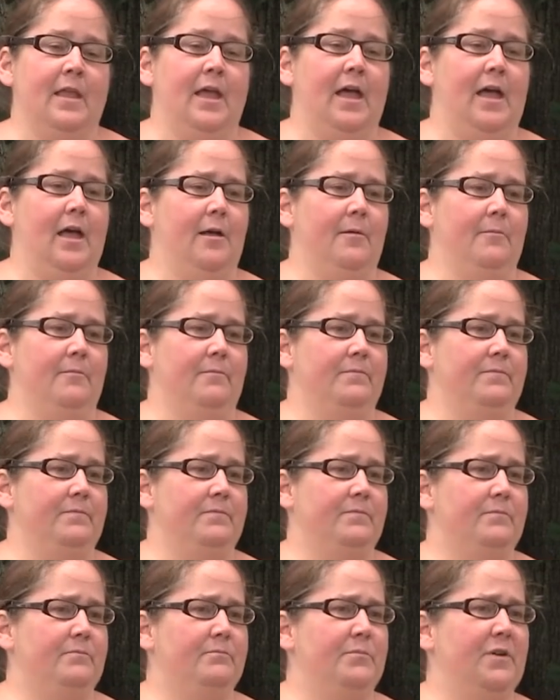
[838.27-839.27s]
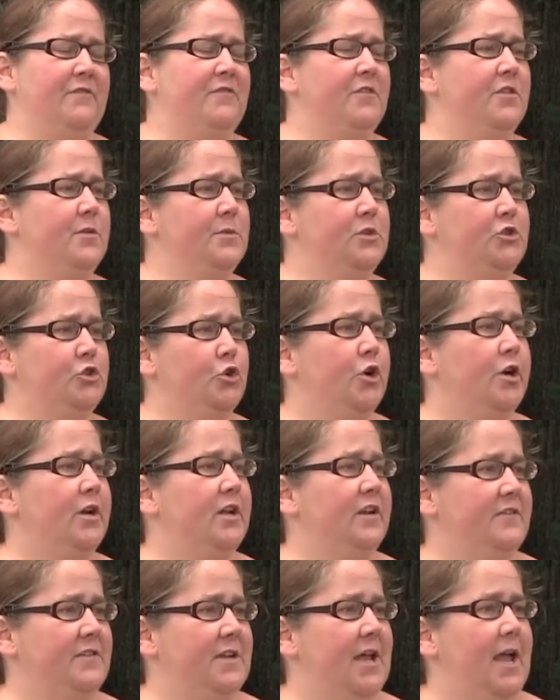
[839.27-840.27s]
But for the
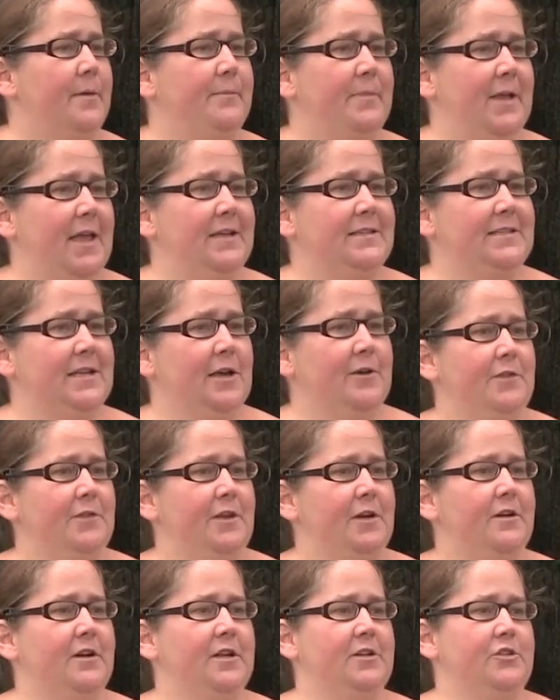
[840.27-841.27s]
majority of time banks there,